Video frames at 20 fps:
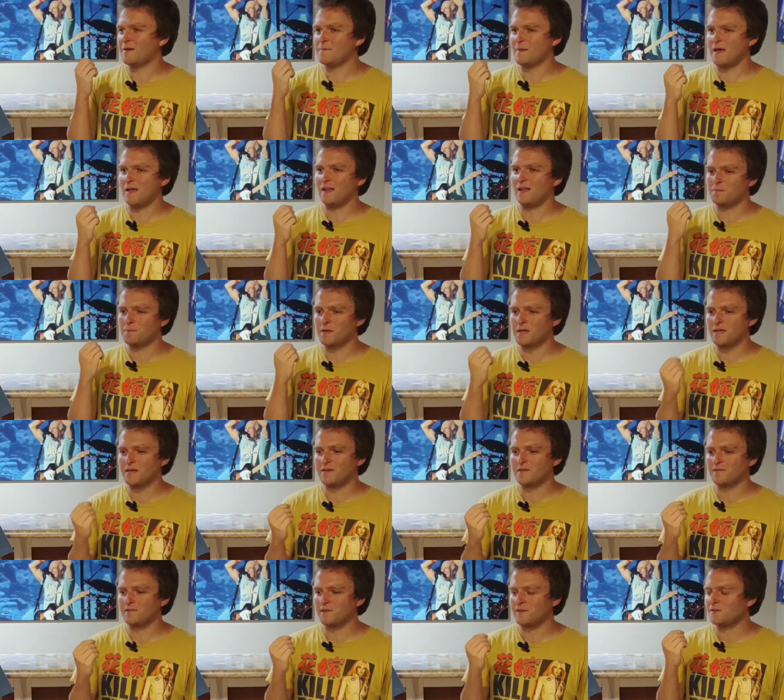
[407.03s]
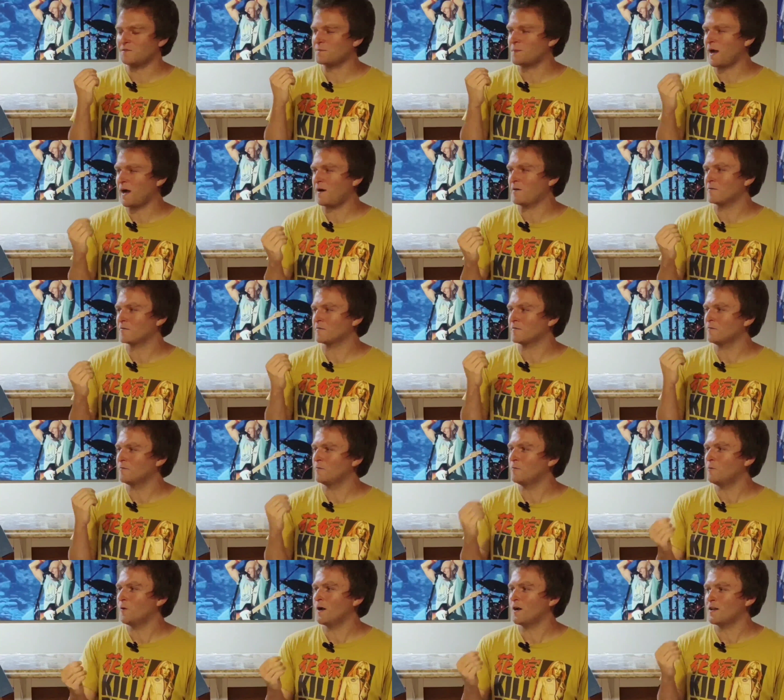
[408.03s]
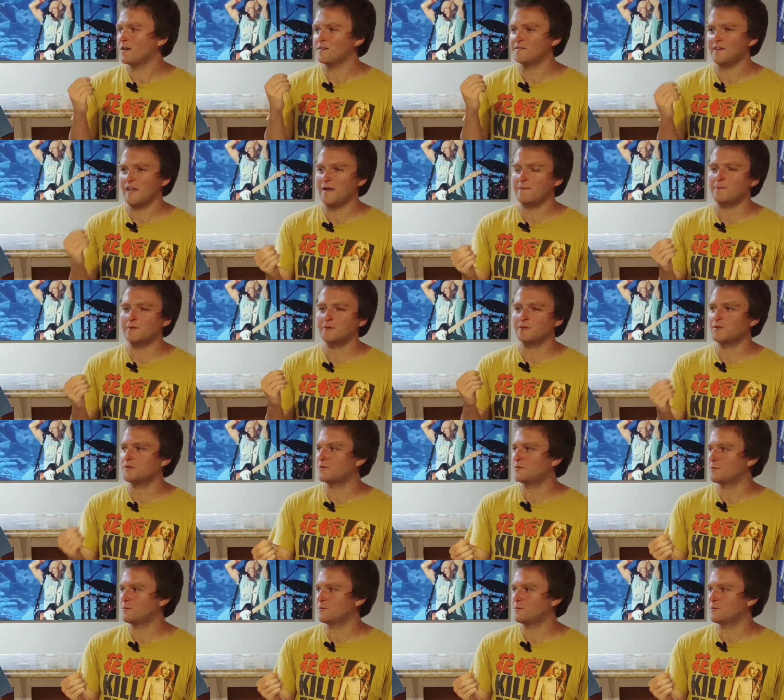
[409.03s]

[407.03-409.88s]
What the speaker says: it's him at the peak of his powers and what he's able to